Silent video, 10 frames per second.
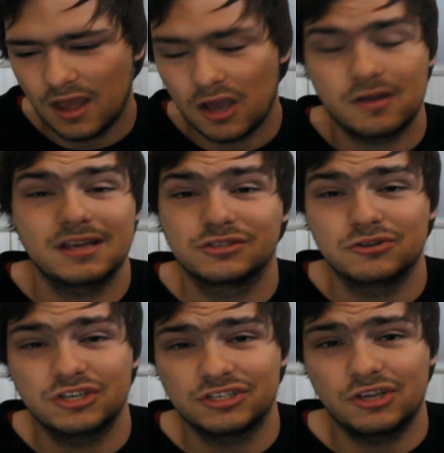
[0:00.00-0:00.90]
Okay, so
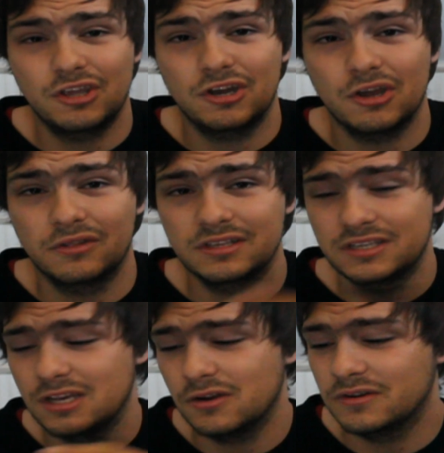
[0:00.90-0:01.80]
just so you know,
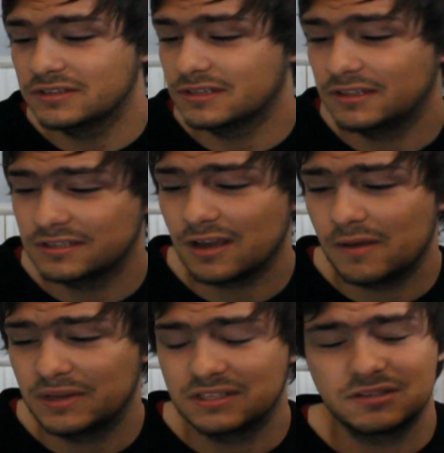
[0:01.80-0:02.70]
this
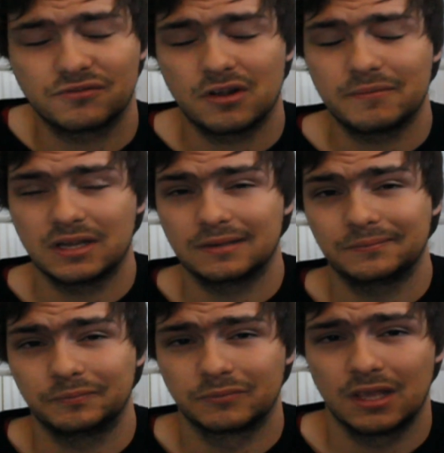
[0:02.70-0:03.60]
comment is from
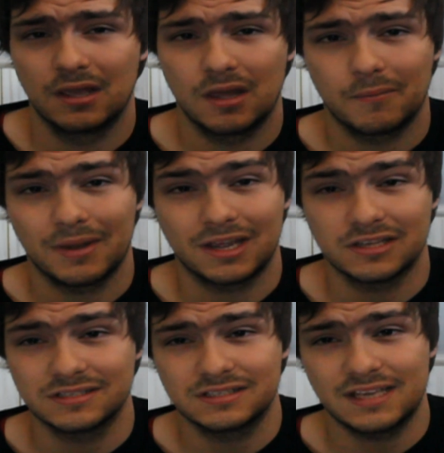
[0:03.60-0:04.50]
my
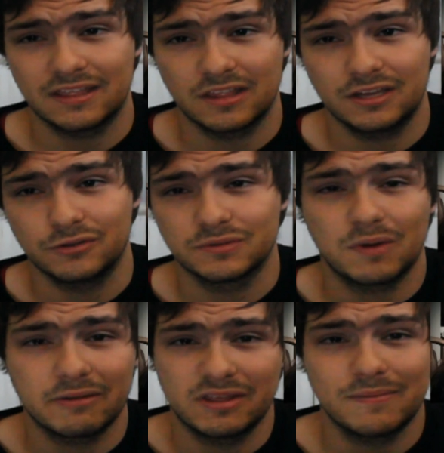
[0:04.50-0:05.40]
cousin Sethlin, who's
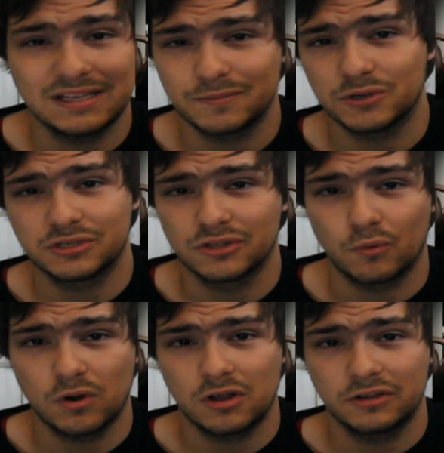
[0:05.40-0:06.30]
probably the best person in
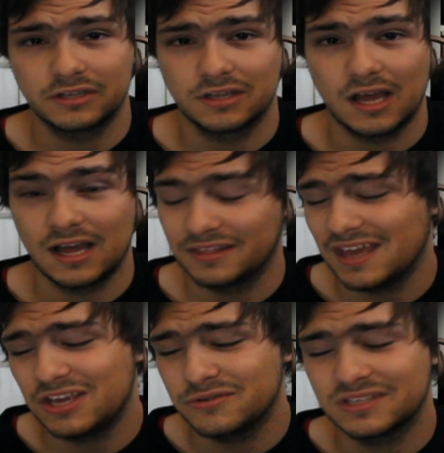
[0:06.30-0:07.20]
the world.
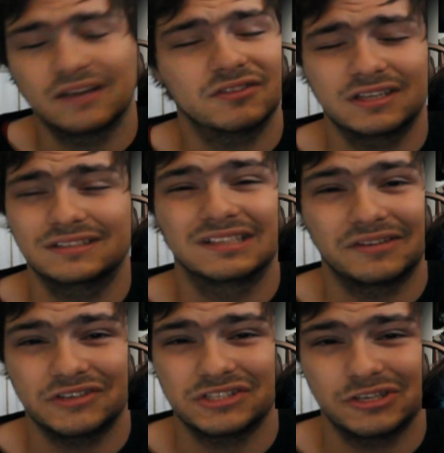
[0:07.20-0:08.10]
Thank you, Sethlin.
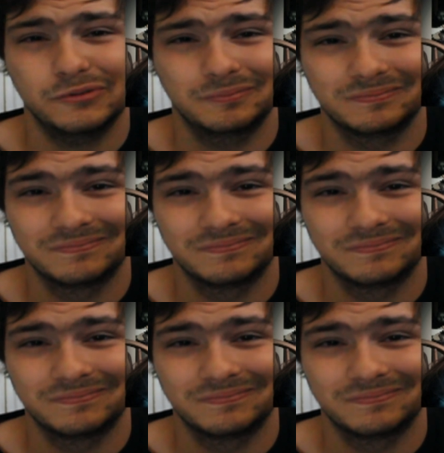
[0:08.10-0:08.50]
Love you too.